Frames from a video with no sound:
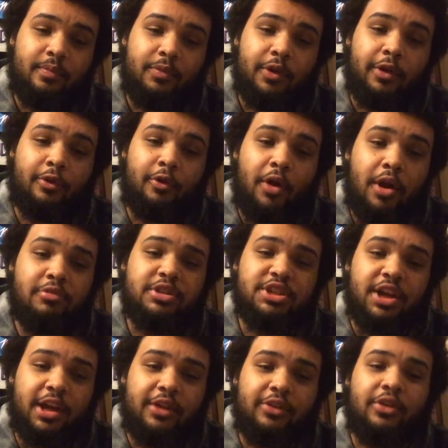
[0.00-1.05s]
the crowd
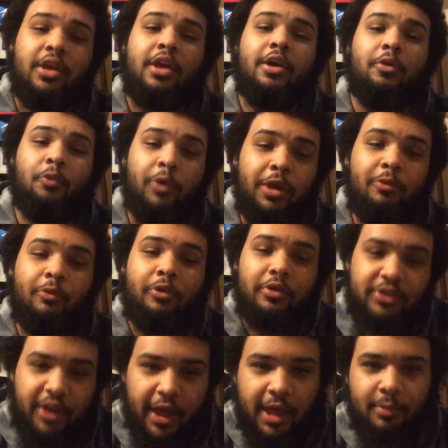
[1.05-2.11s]
chants, "We
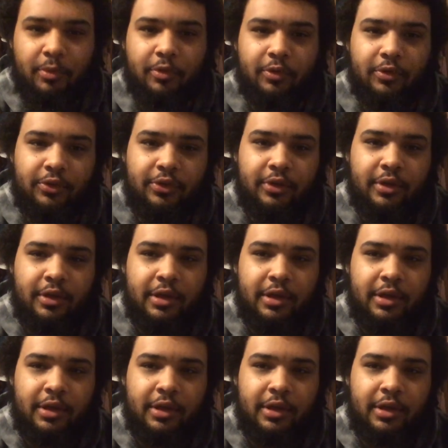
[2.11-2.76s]
want tables,"